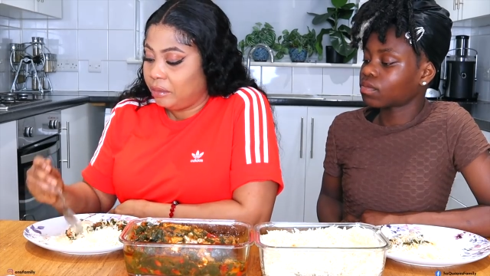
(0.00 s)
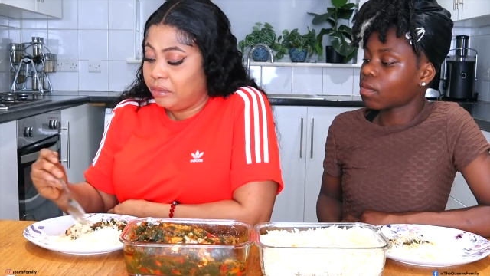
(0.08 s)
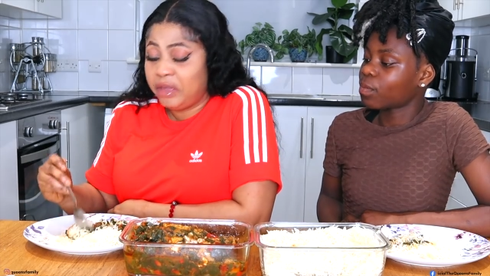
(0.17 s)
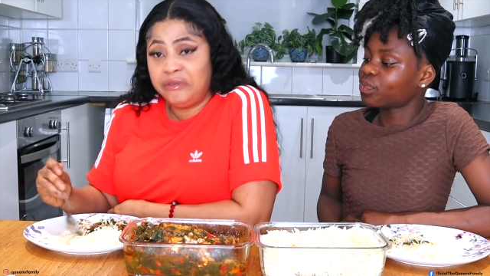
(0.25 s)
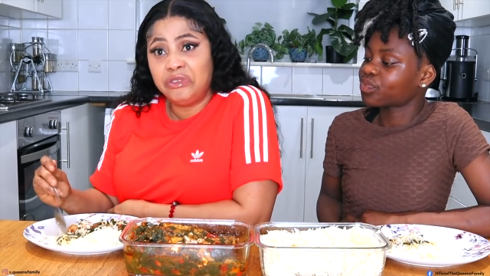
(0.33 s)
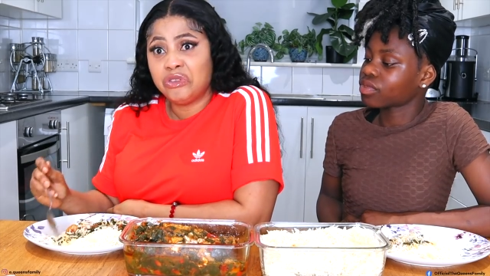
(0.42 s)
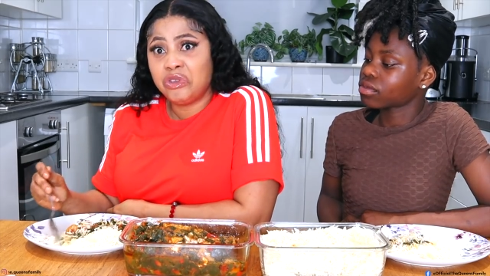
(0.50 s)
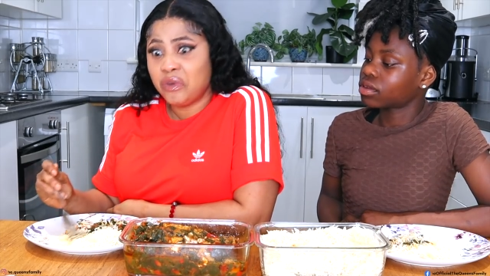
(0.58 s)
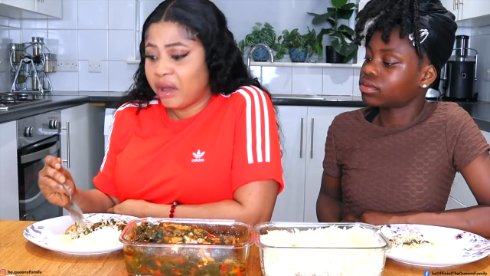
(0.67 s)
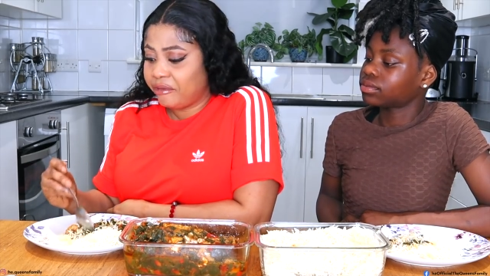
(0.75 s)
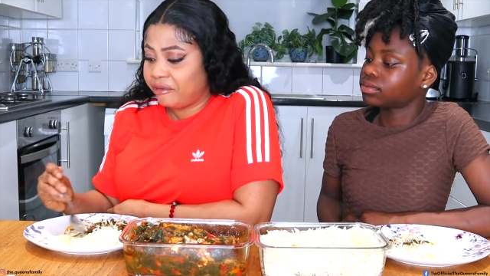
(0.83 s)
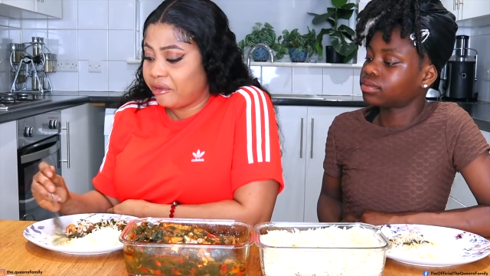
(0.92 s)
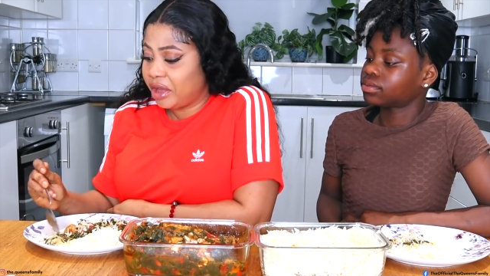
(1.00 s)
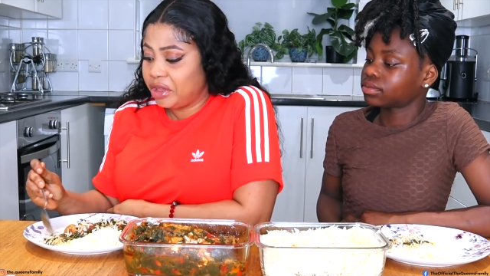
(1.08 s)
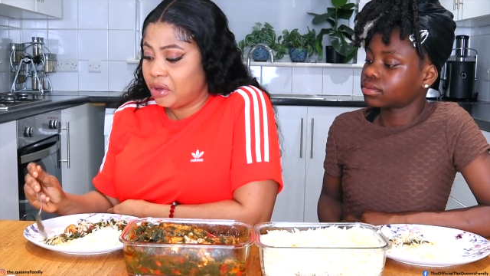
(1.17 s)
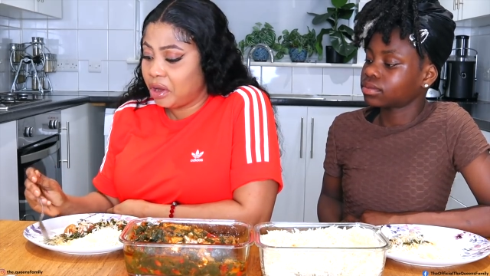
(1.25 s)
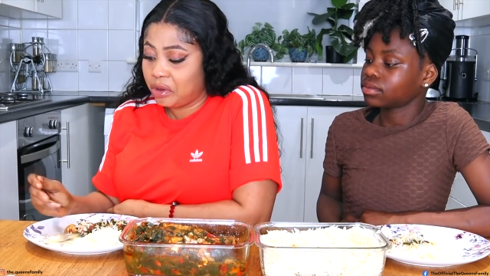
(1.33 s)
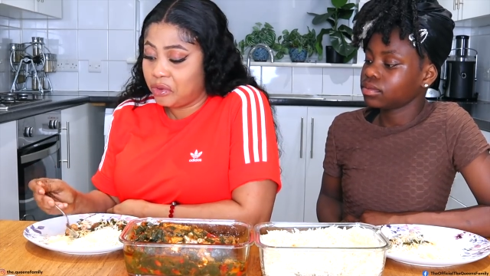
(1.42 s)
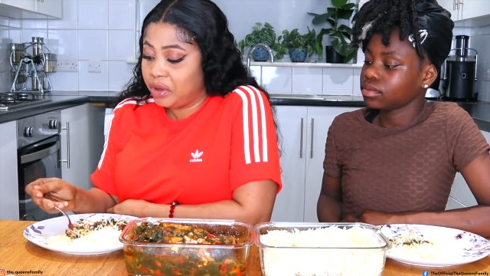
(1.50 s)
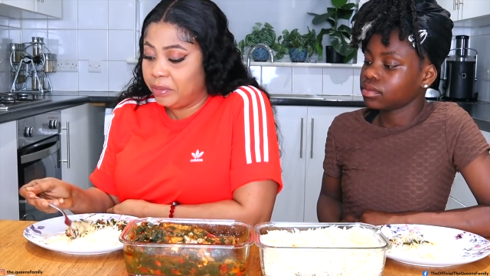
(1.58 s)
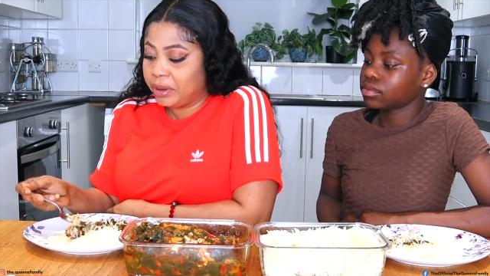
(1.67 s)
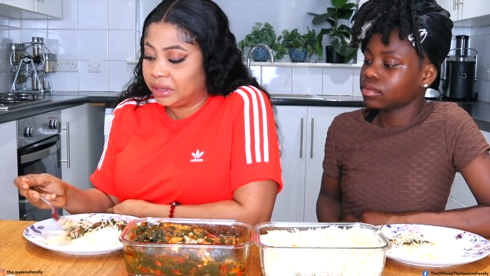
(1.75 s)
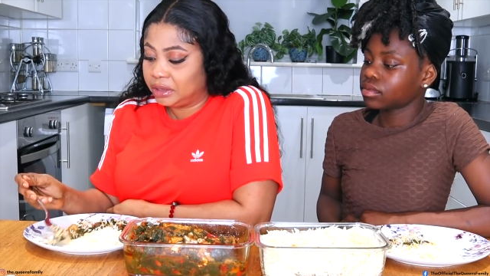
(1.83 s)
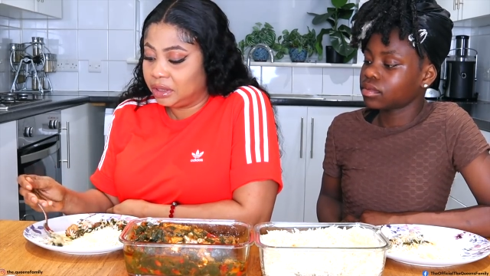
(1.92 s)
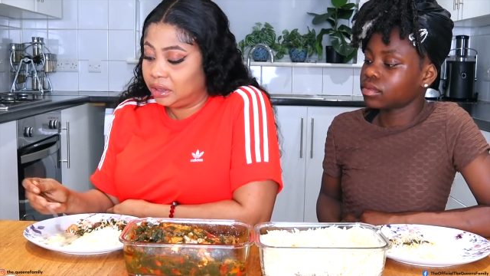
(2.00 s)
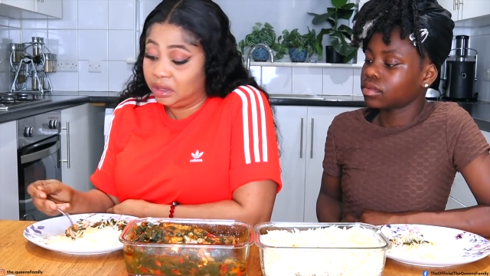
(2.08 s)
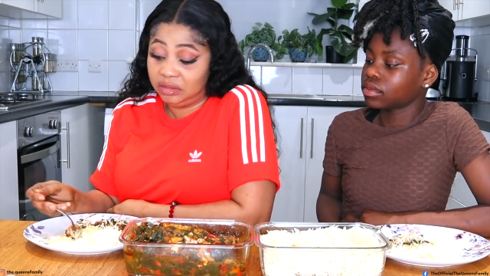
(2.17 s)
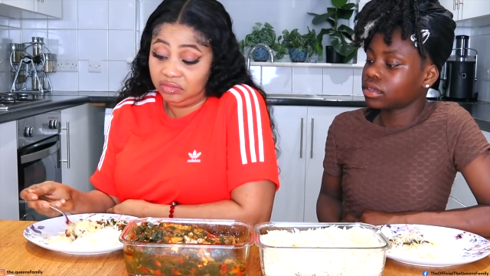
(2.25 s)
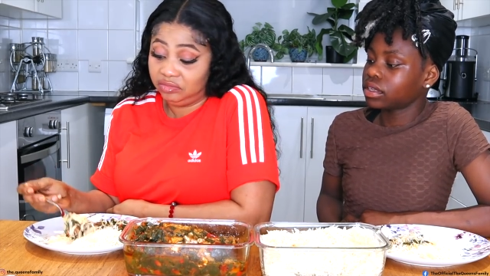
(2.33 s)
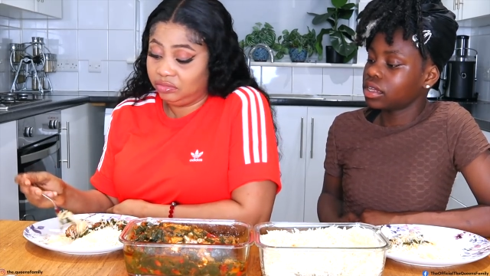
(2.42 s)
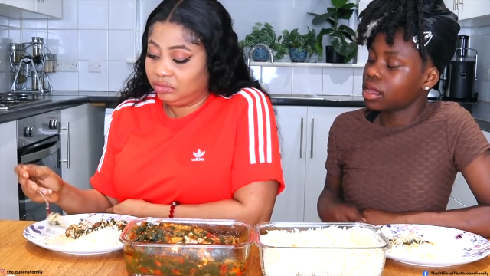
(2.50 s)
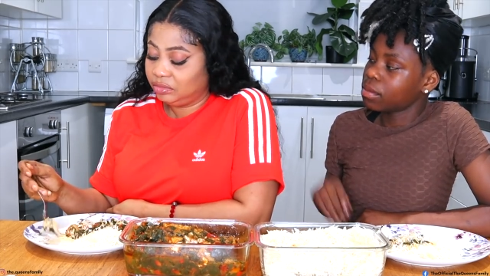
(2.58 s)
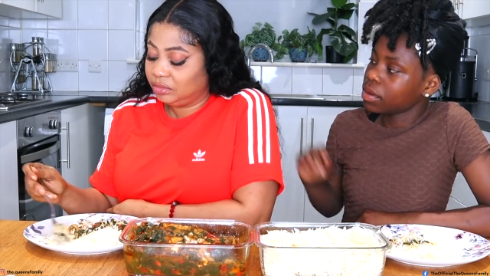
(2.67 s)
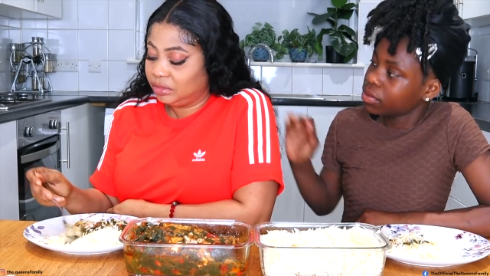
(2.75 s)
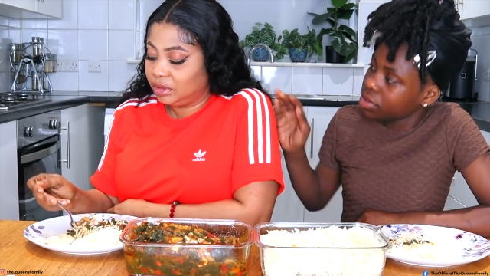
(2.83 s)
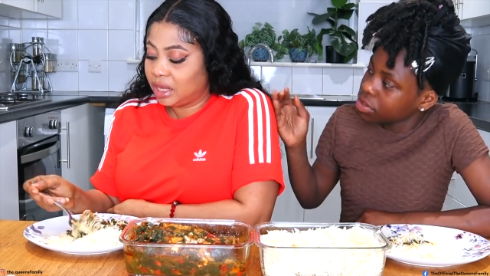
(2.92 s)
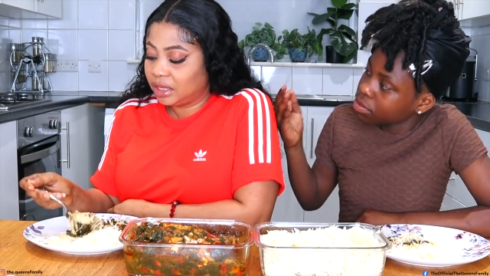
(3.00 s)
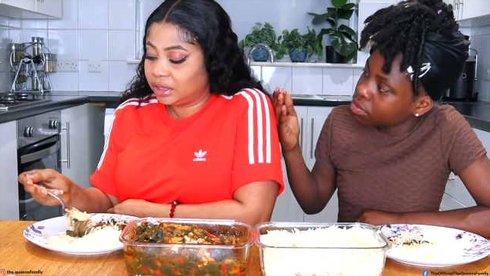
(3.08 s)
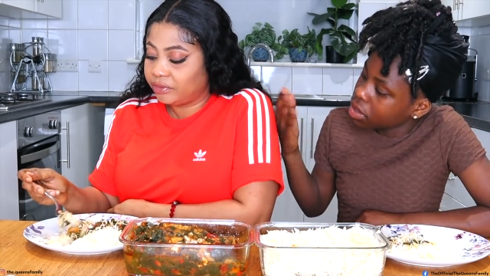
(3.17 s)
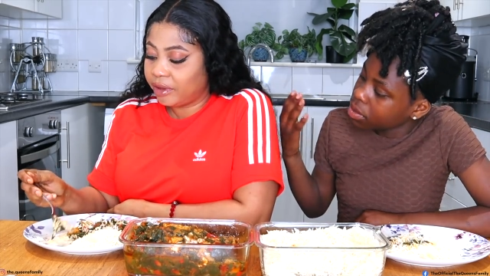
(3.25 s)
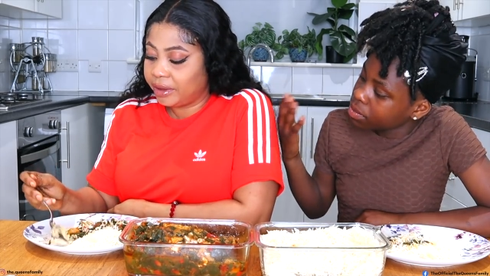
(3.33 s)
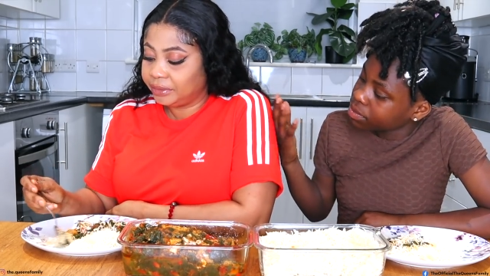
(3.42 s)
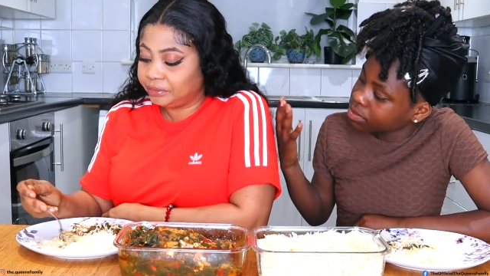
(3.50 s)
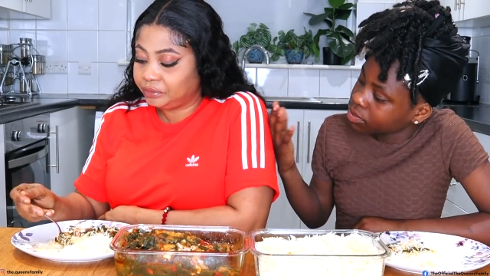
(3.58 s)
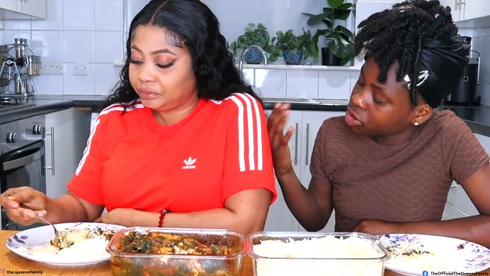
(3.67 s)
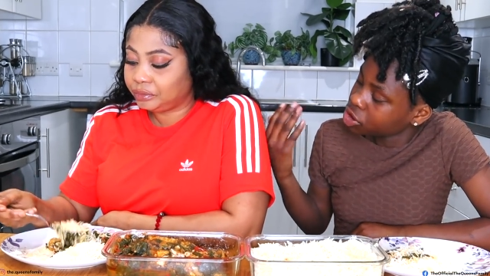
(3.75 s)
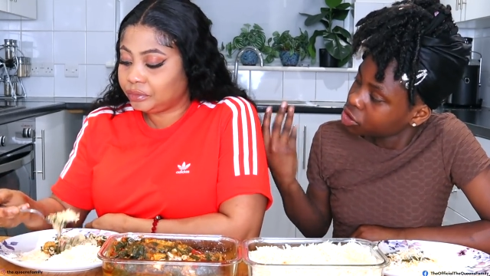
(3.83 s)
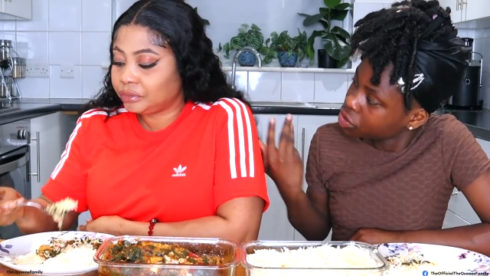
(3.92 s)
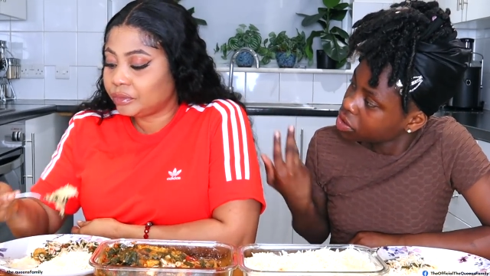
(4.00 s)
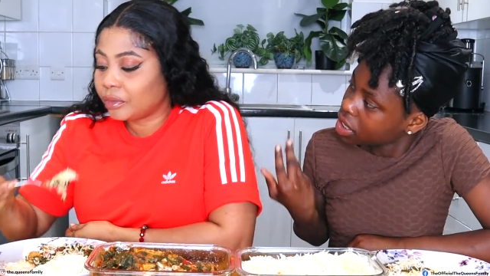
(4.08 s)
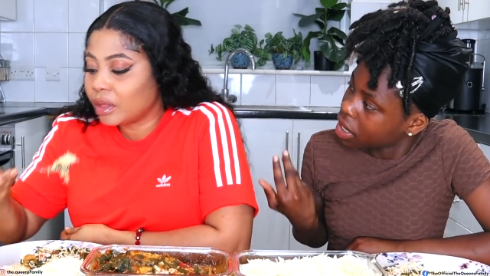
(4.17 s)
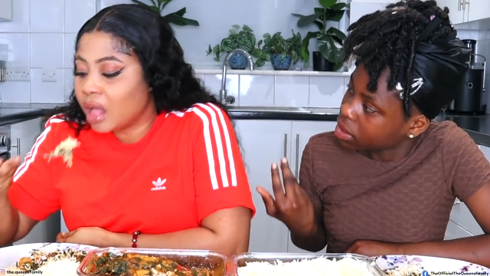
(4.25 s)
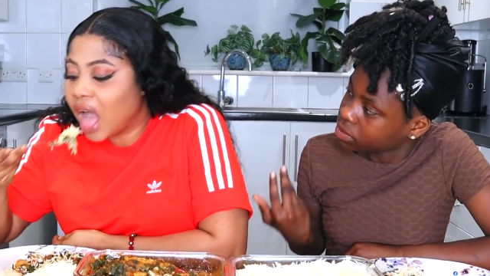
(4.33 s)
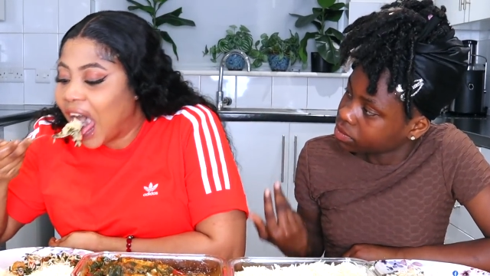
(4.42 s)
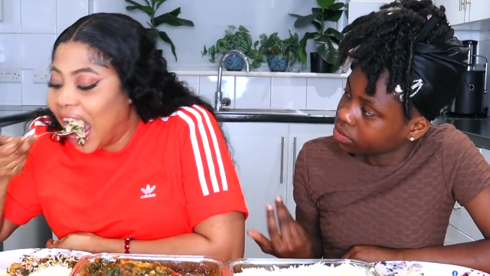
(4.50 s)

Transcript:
Speaker 1: If you know you are fine, you are cool about it. Yeah, but we That's can. fine.
Speaker 2: You should do that.